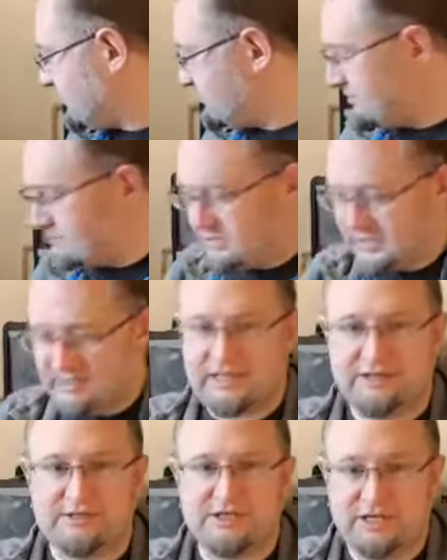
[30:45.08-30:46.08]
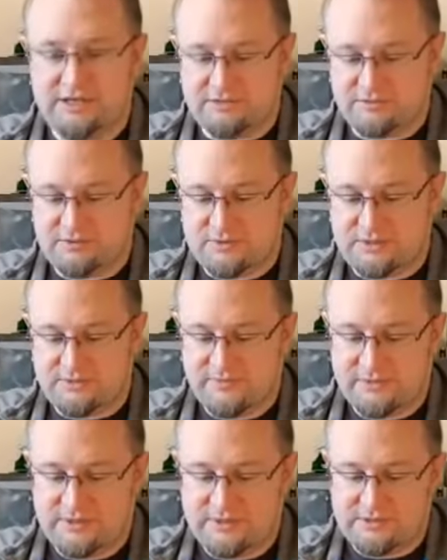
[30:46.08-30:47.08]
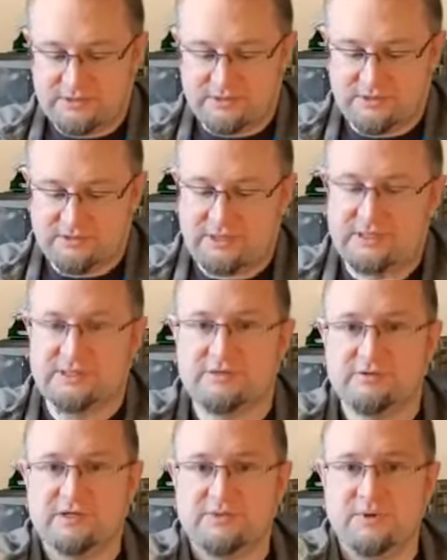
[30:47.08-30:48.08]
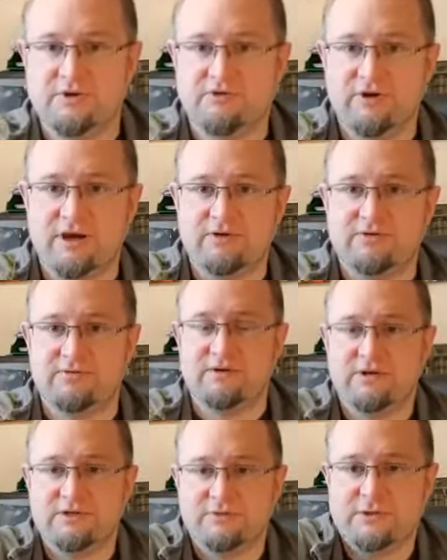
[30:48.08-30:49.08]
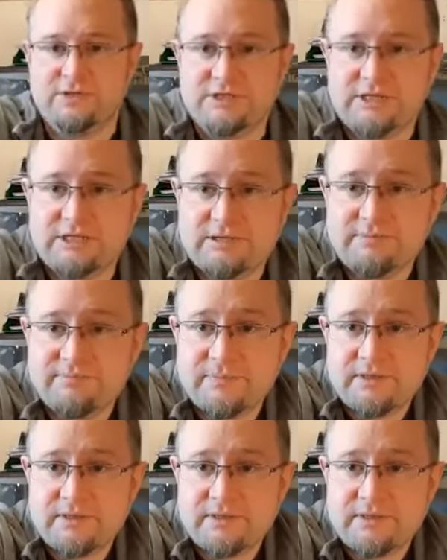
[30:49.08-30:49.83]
the set of ladders here as well, so these have been drying overnight, you can see them.